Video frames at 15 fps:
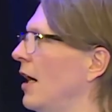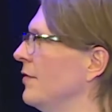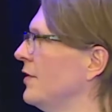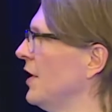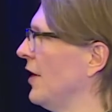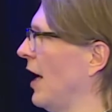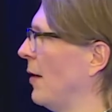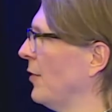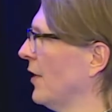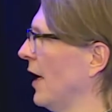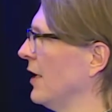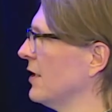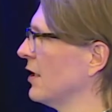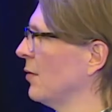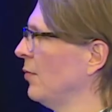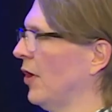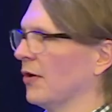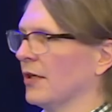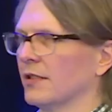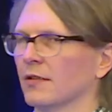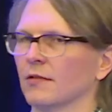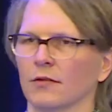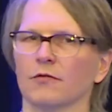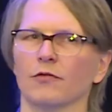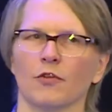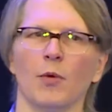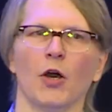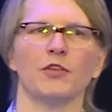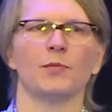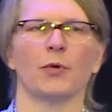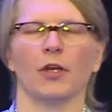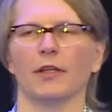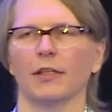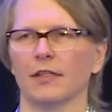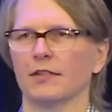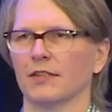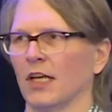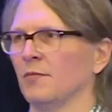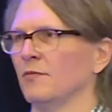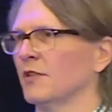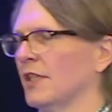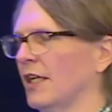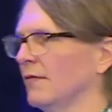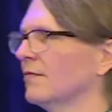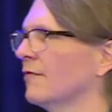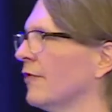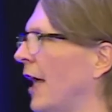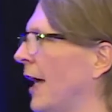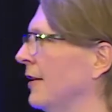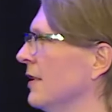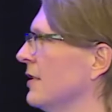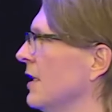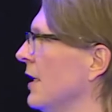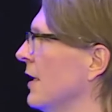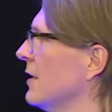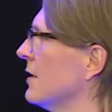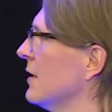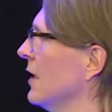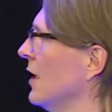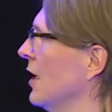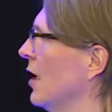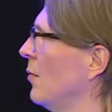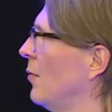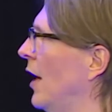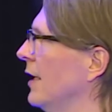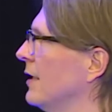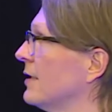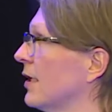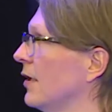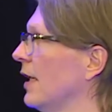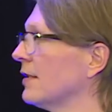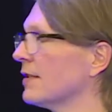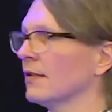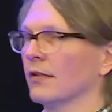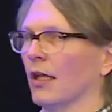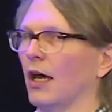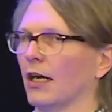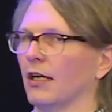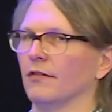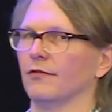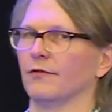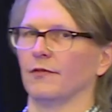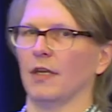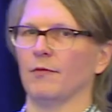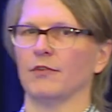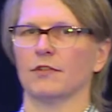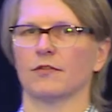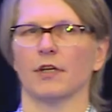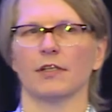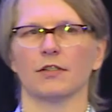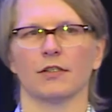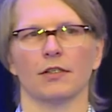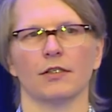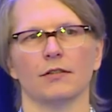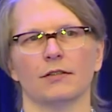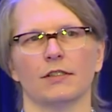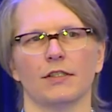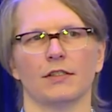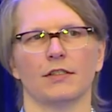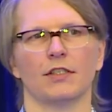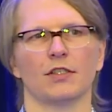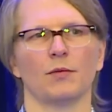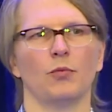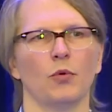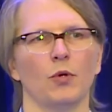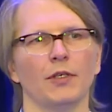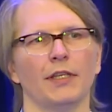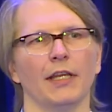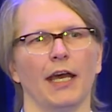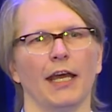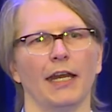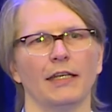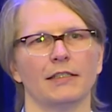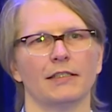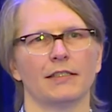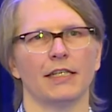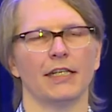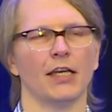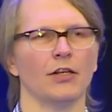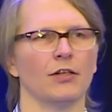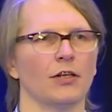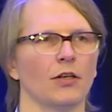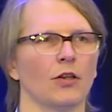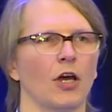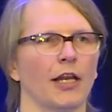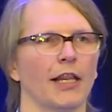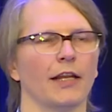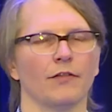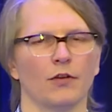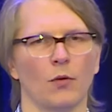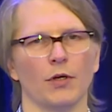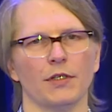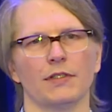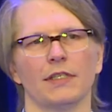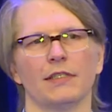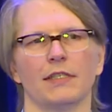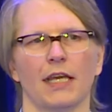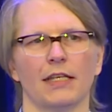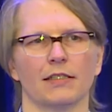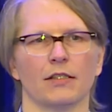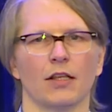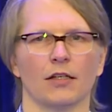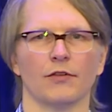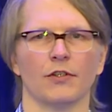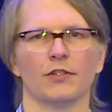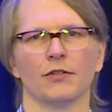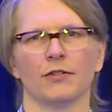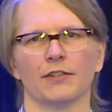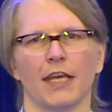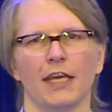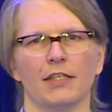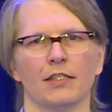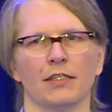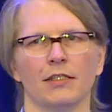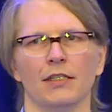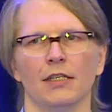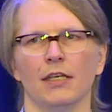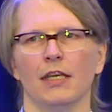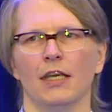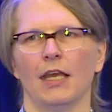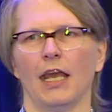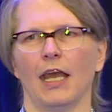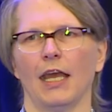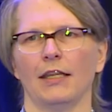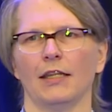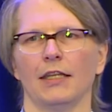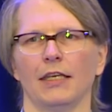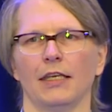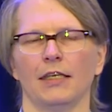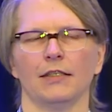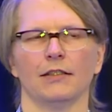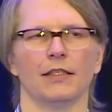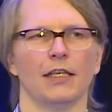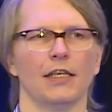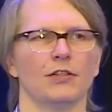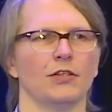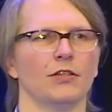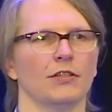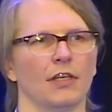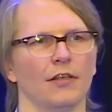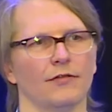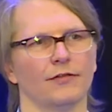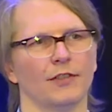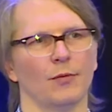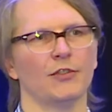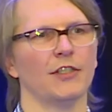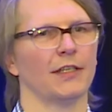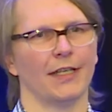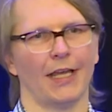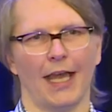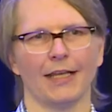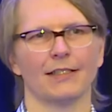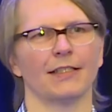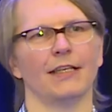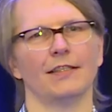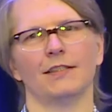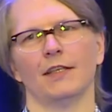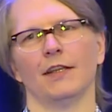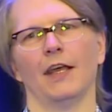tiered application components for the most part. There's some that flatten the tiers. But so that's a lot of infrastructure to support that, and sitting under a lot of that, of course, these days is a lot of virtualization, and the issues of protecting access to